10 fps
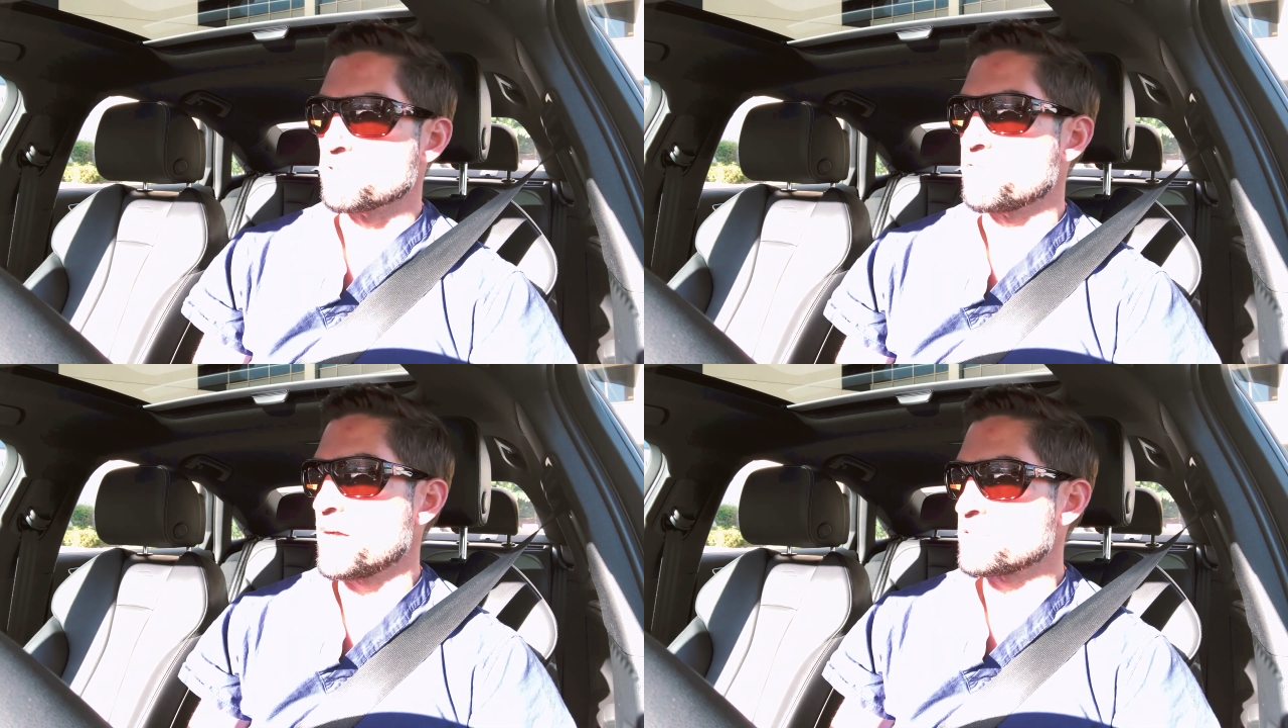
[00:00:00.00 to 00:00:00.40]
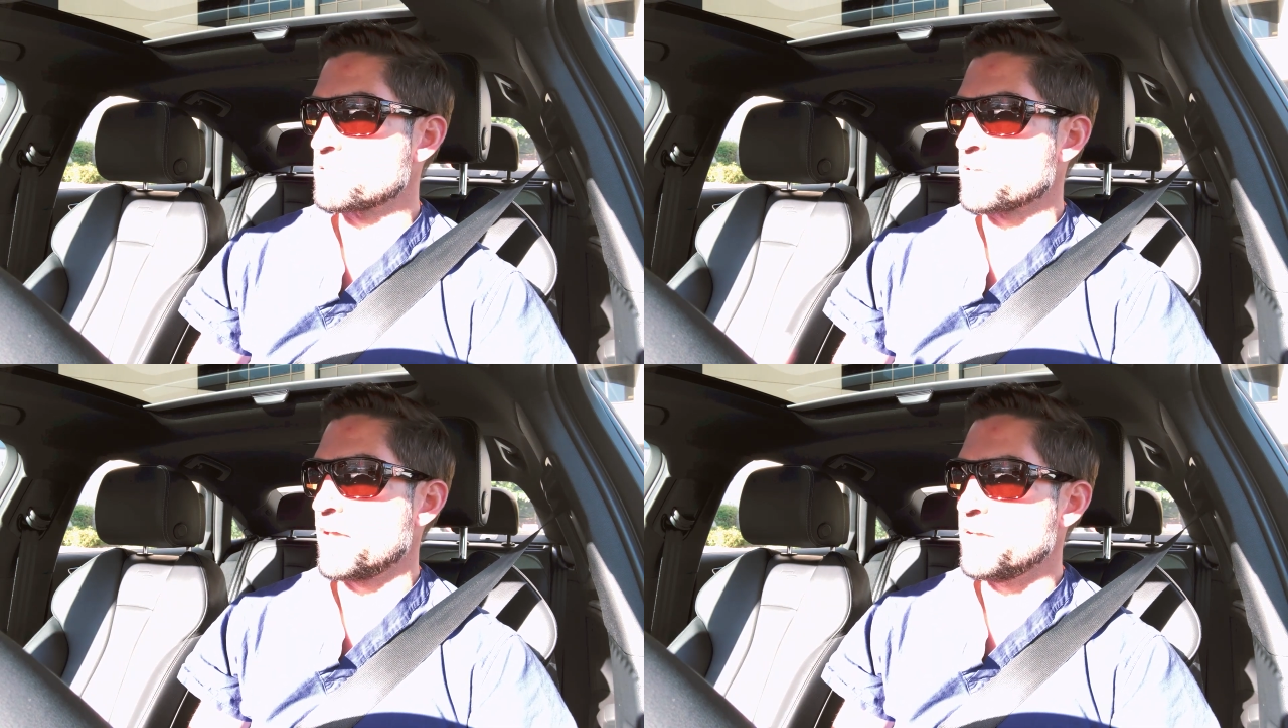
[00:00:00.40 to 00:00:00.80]
So if that's
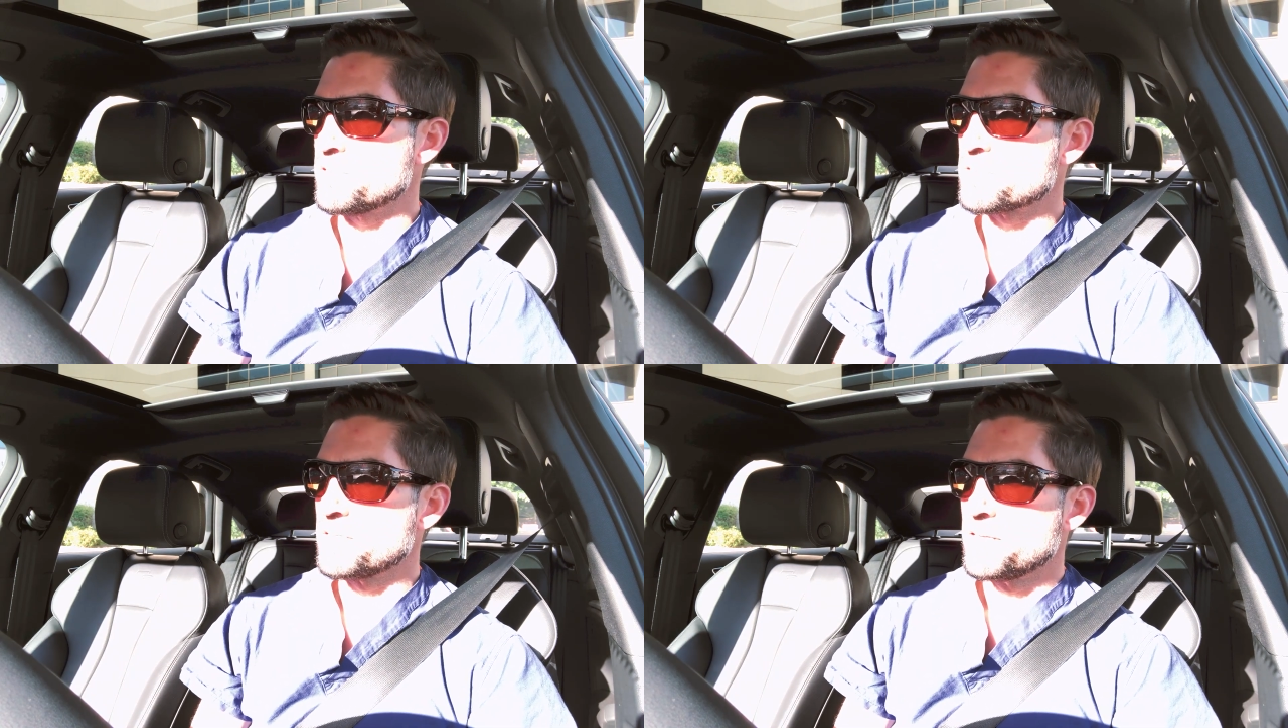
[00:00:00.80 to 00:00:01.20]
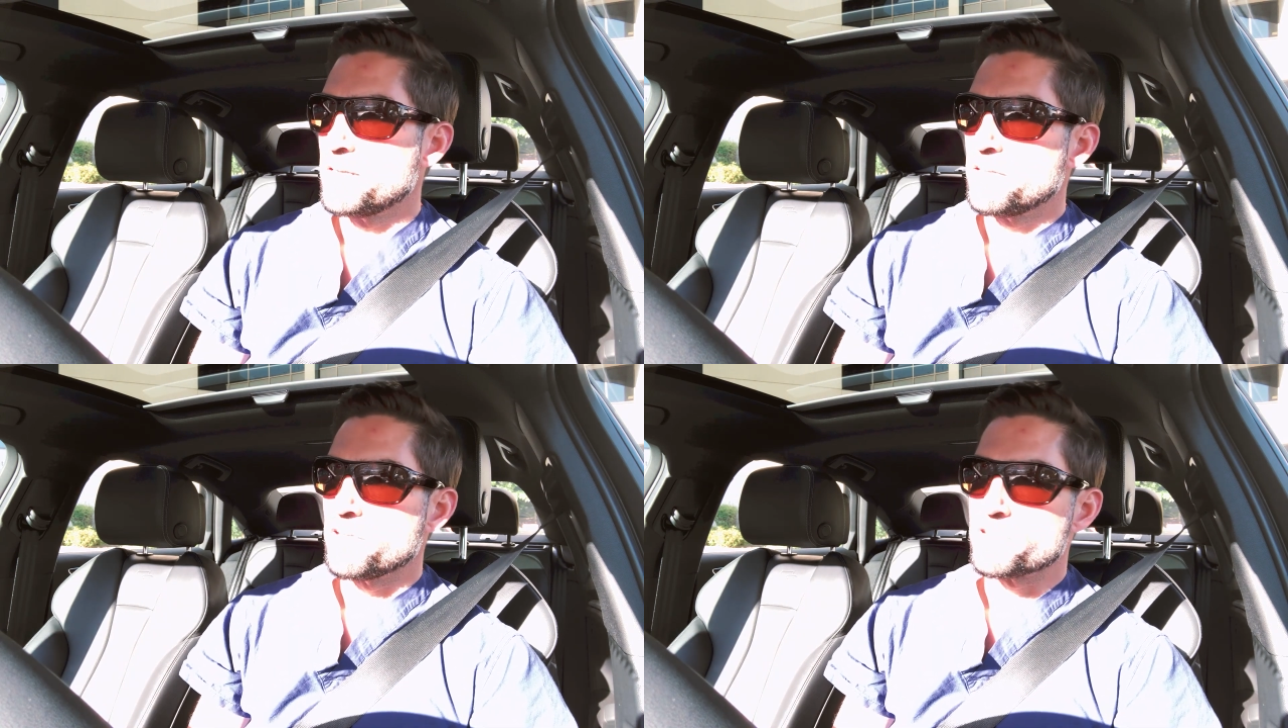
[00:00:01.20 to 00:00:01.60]
the case,
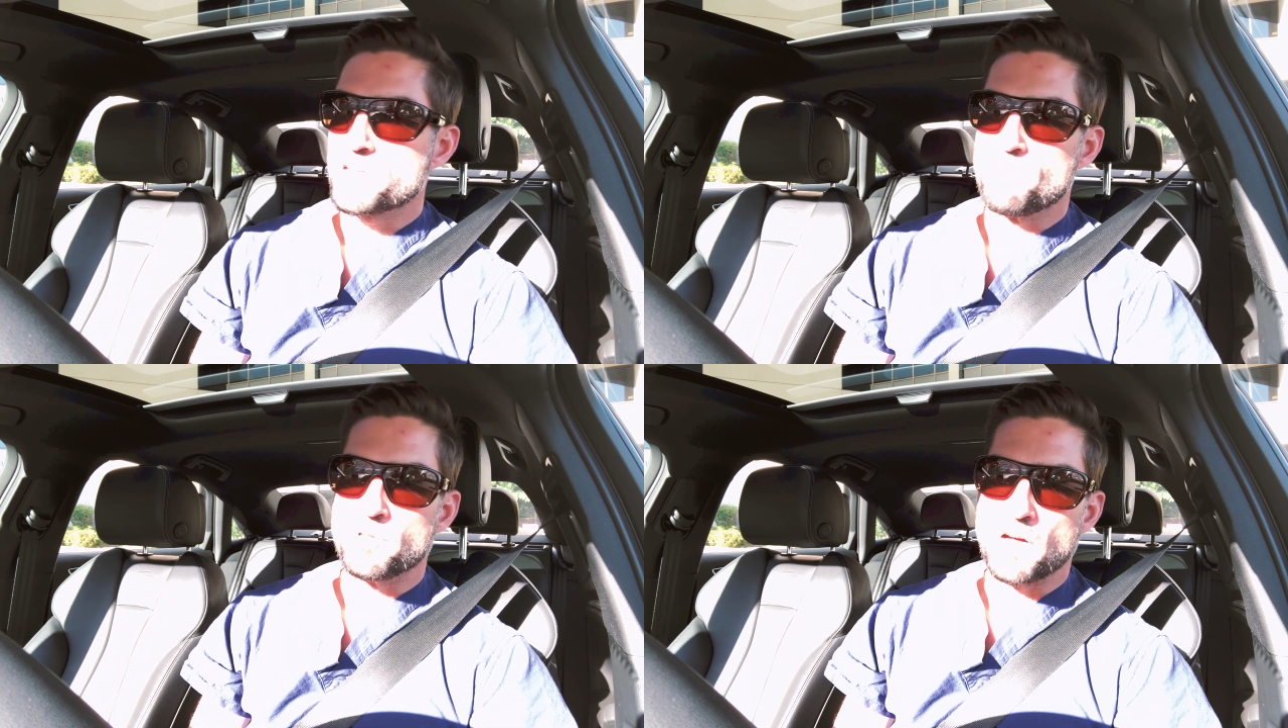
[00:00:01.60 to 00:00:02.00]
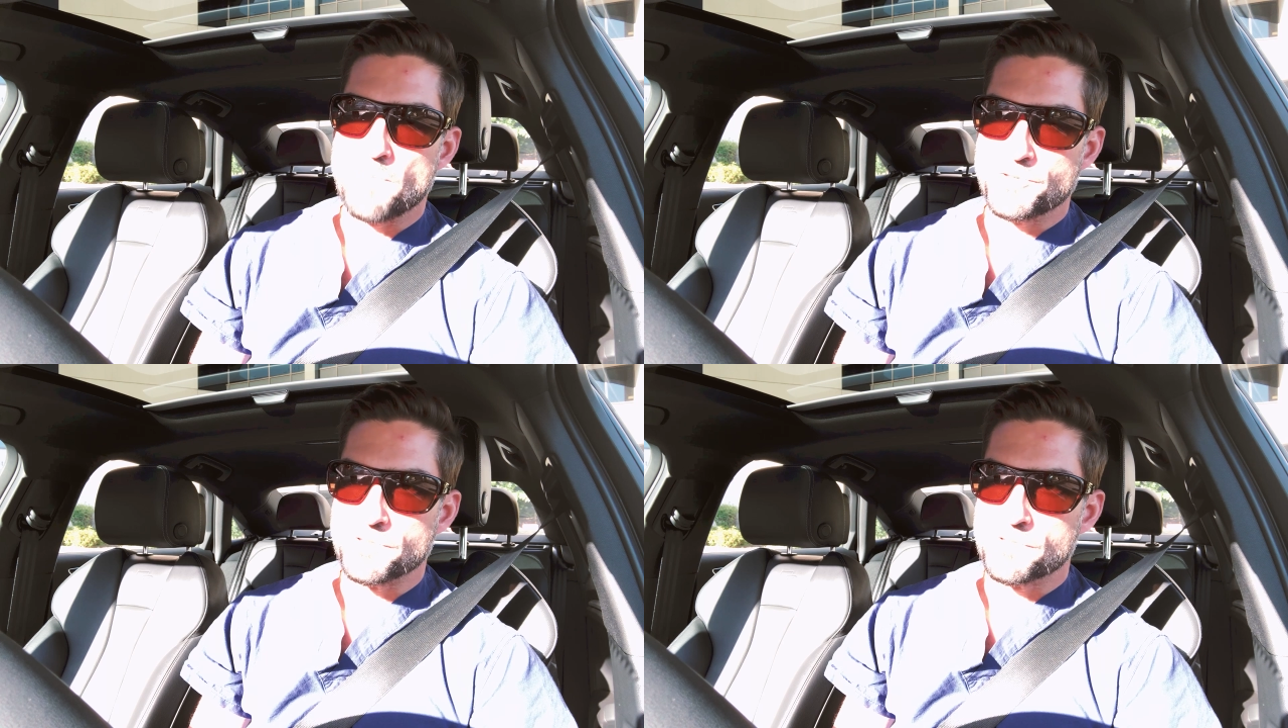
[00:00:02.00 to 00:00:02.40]
there's a couple
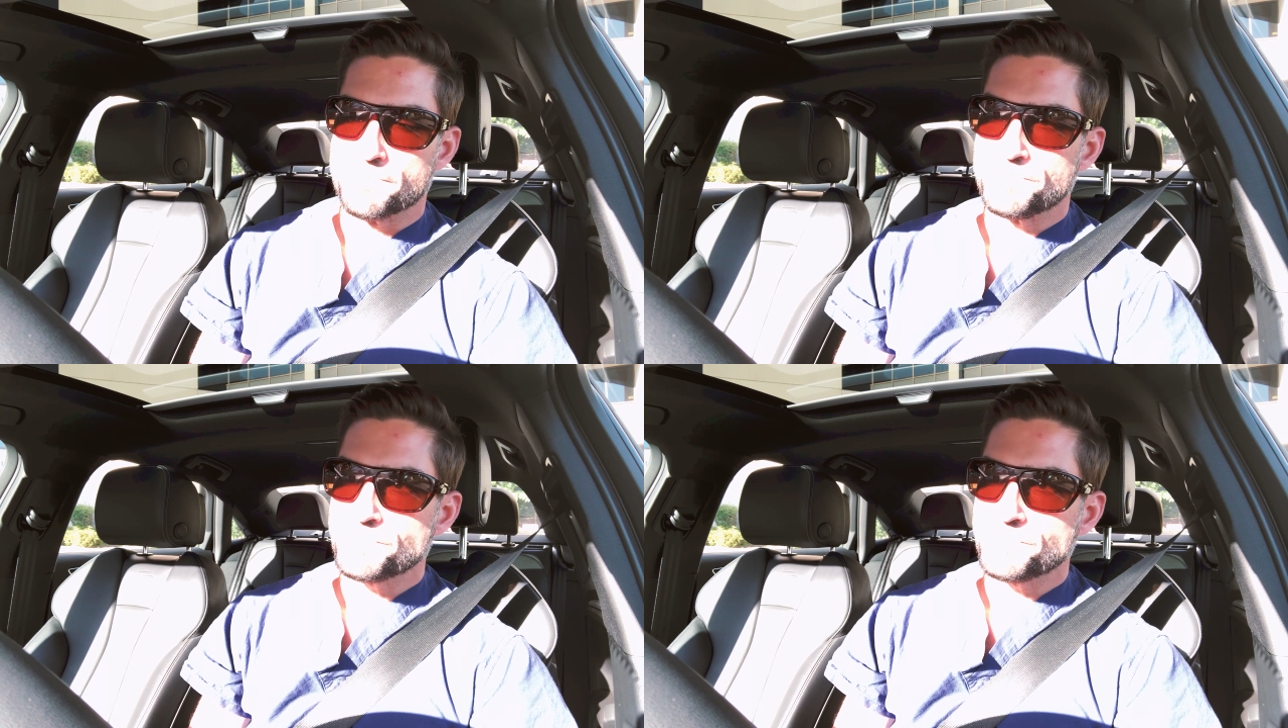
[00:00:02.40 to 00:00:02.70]
options,